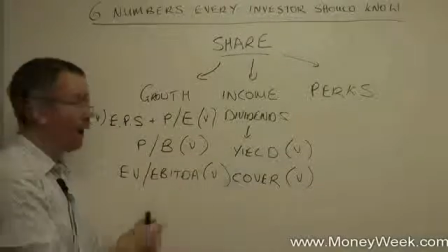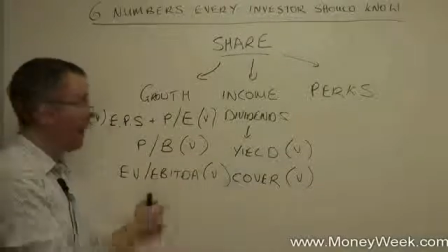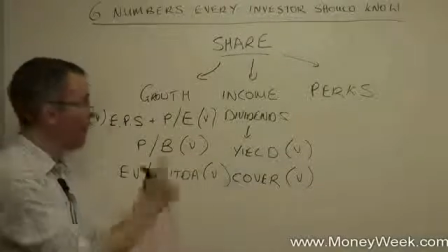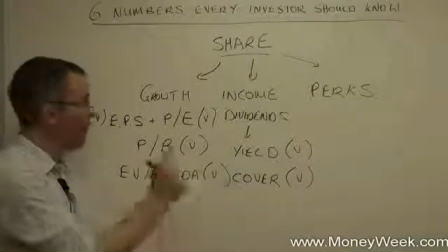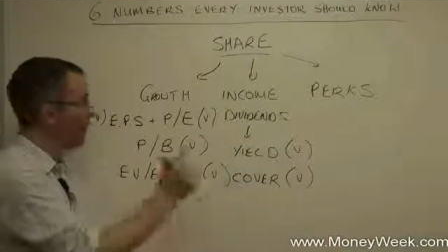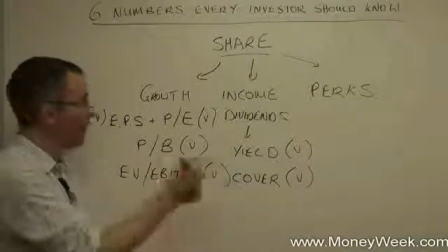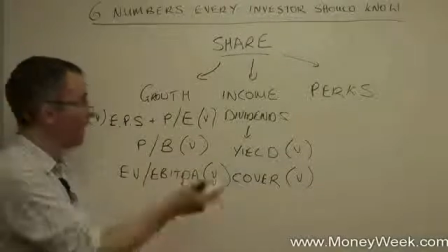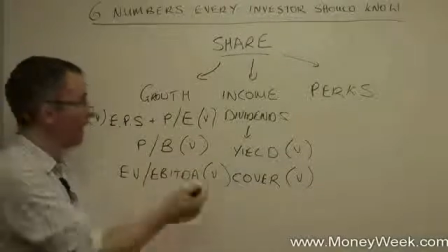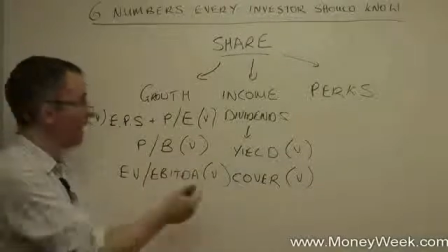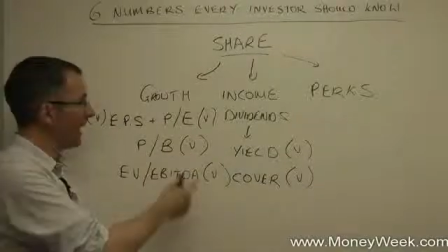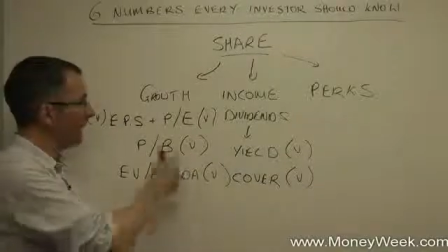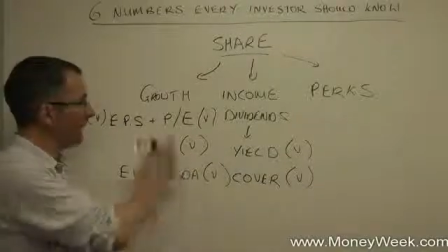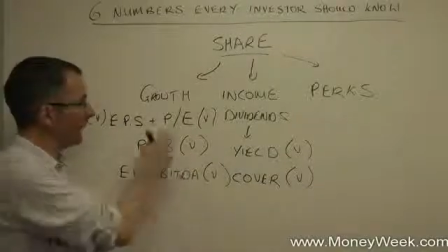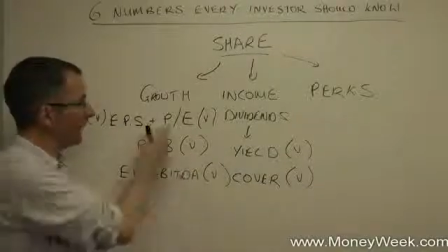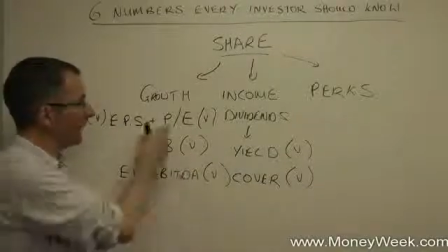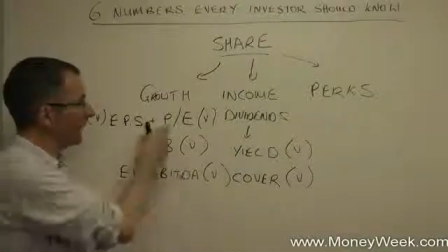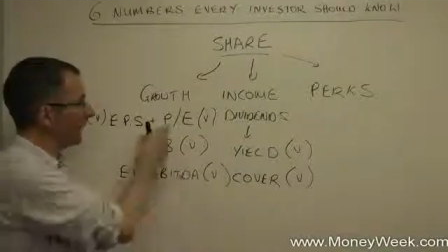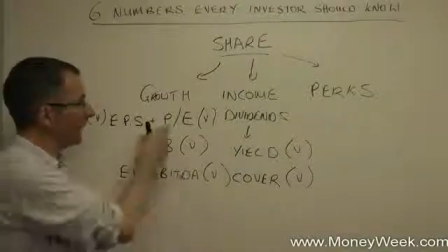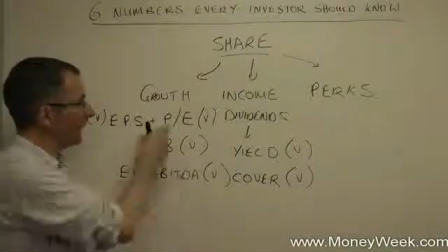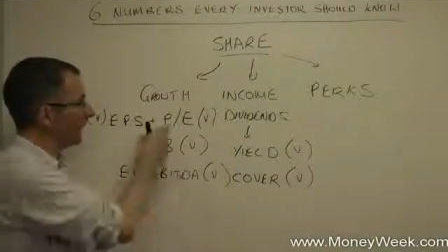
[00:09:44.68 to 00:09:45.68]
It
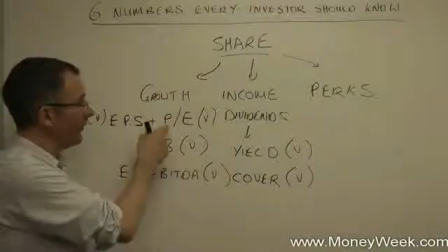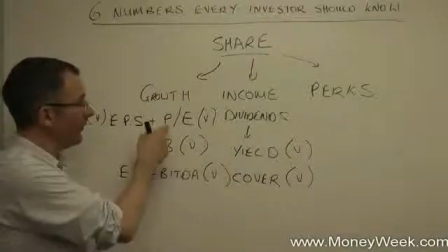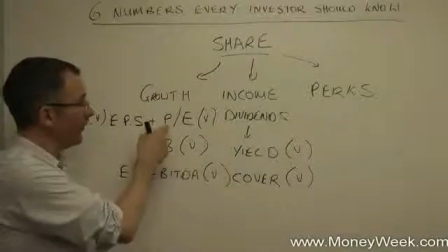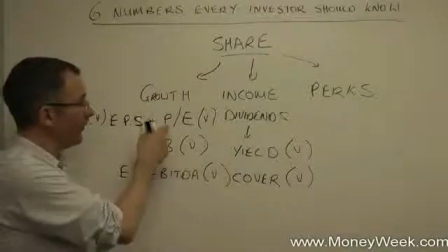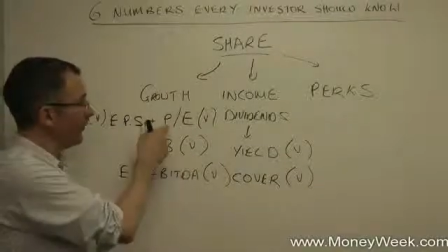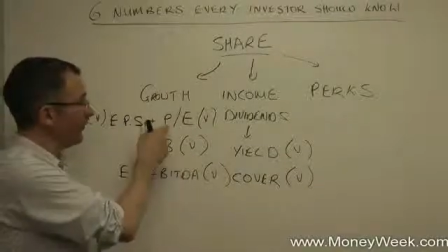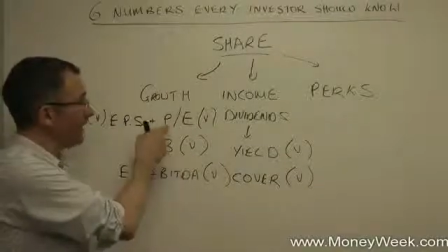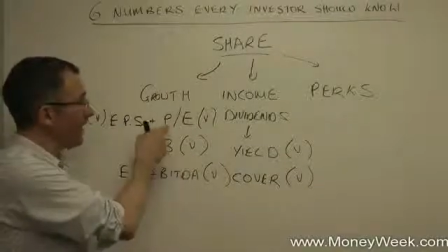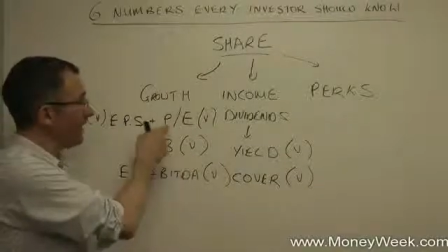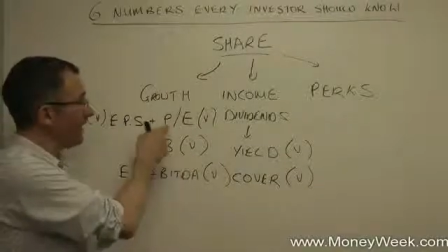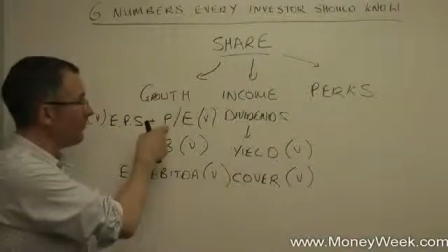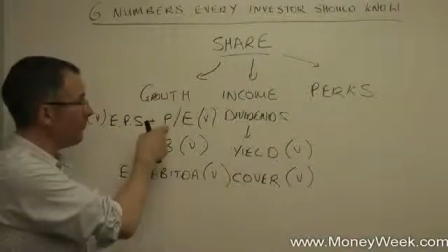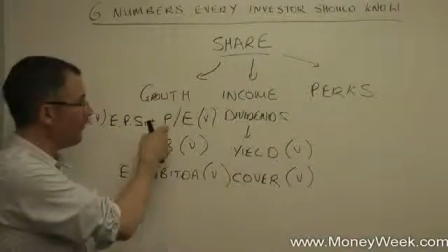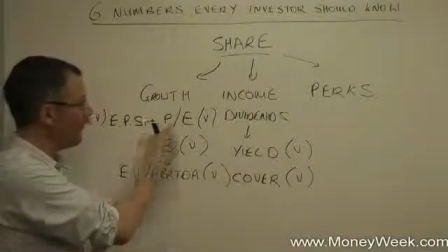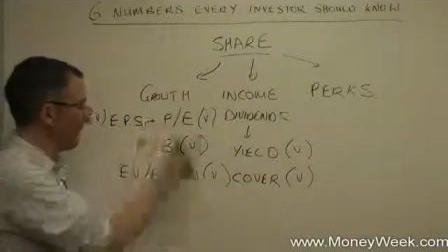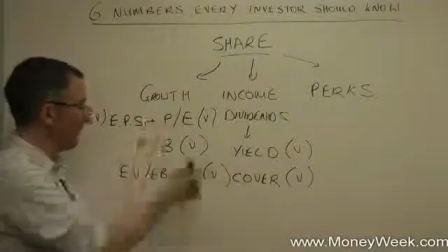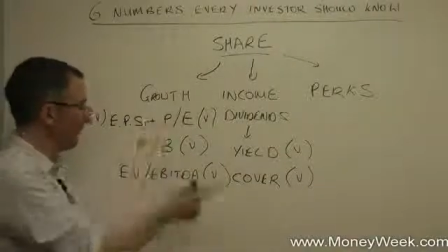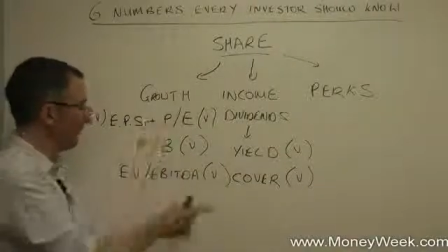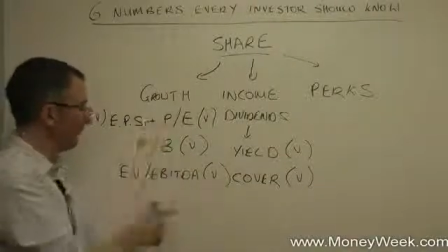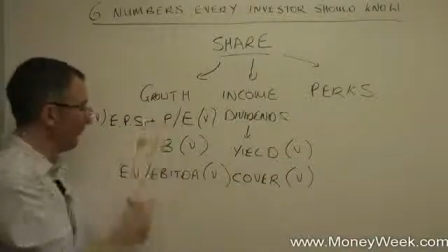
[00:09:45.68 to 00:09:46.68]
replaces the share
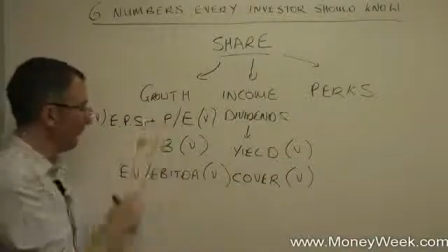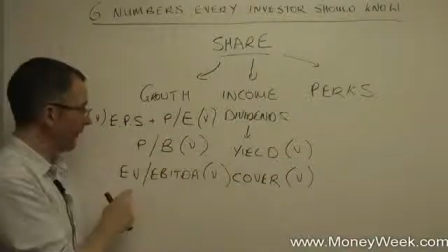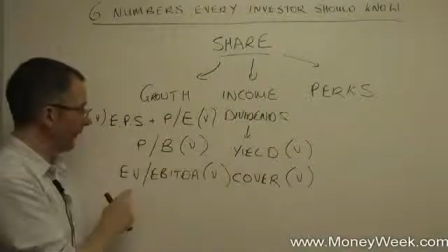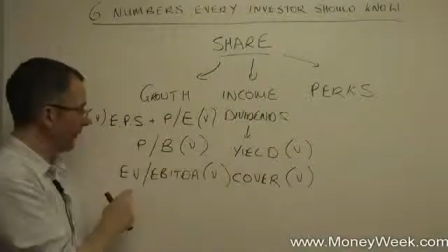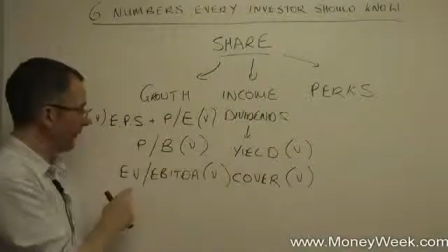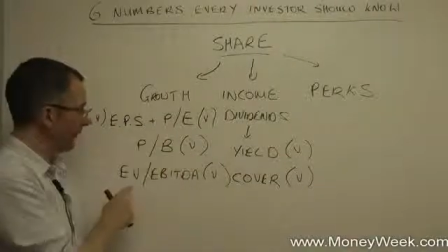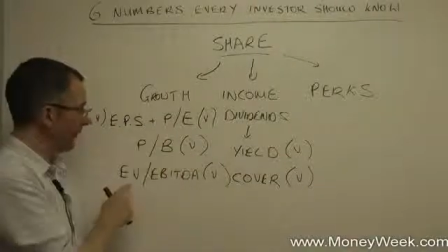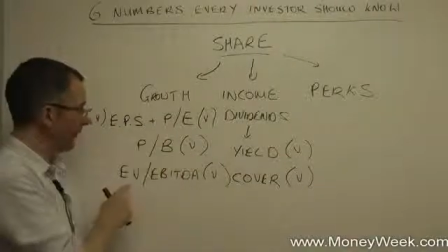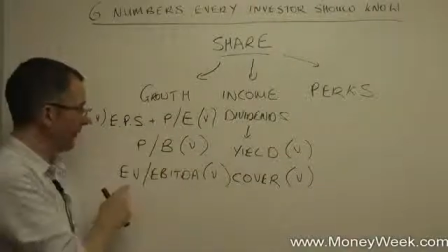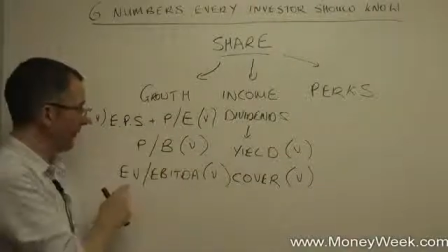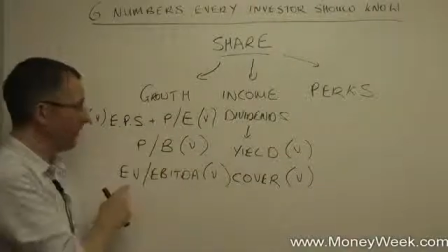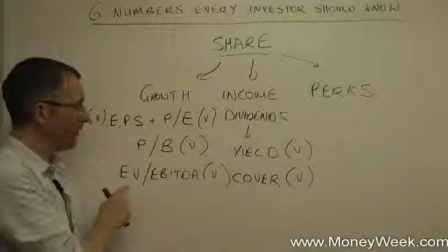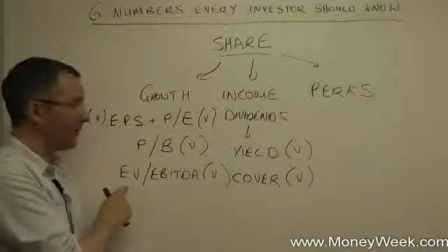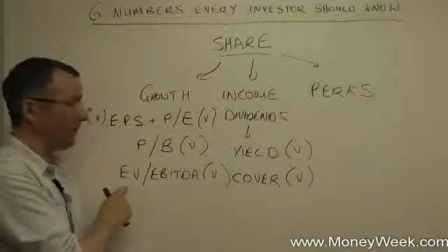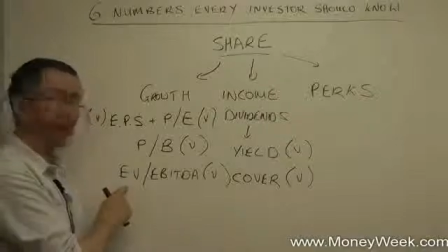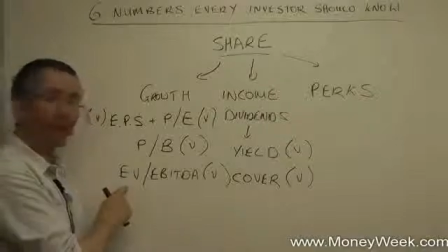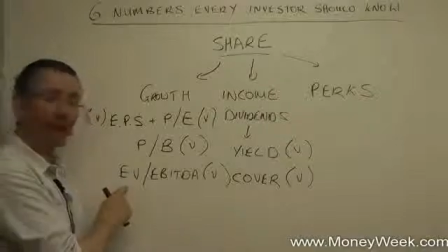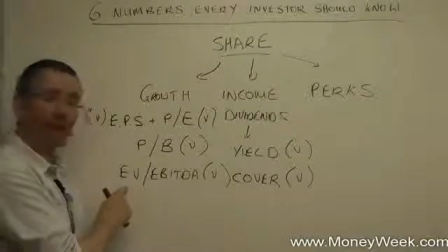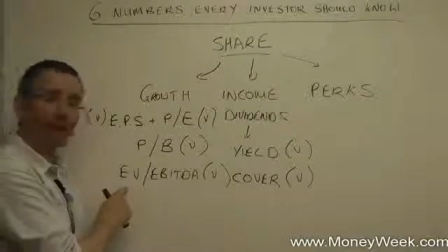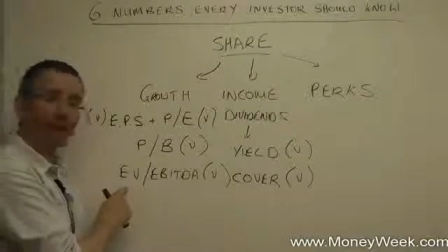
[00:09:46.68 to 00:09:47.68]
price with
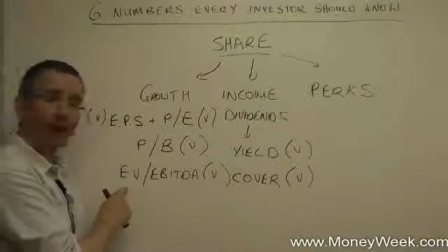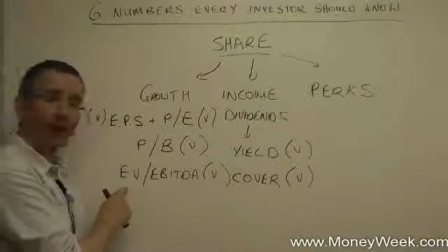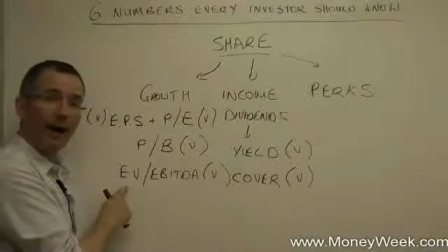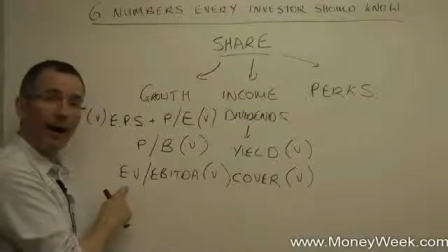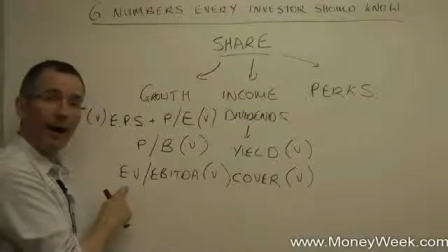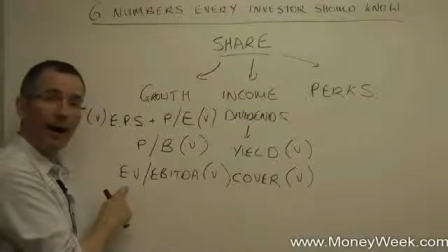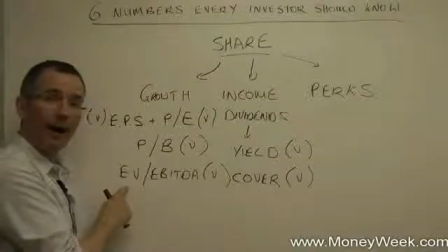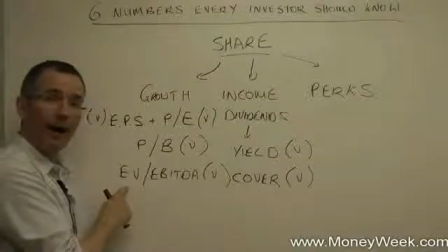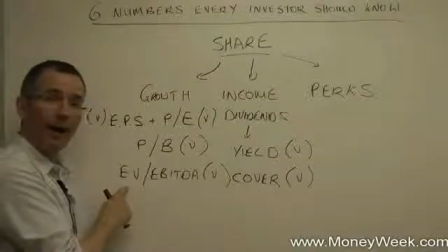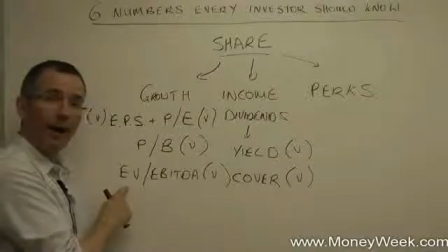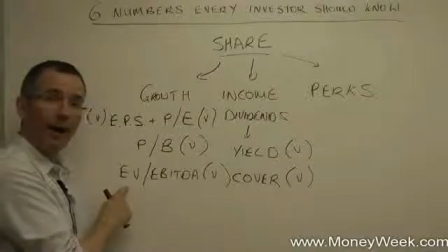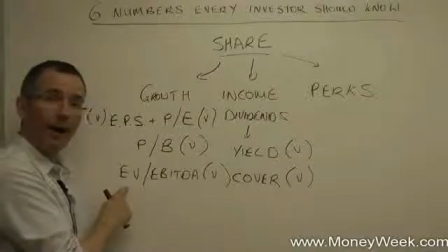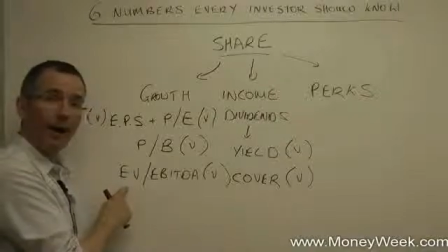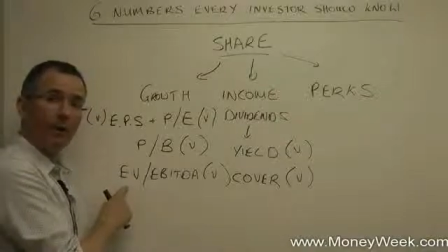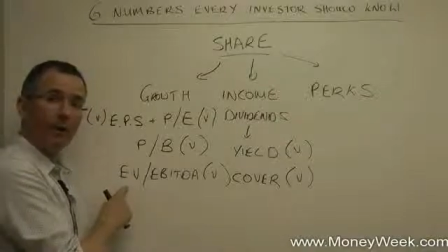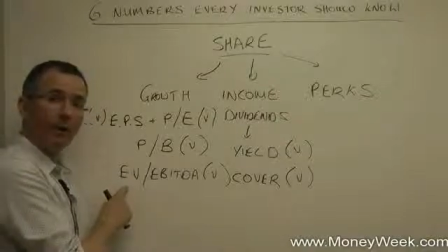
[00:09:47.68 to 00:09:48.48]
enterprise value.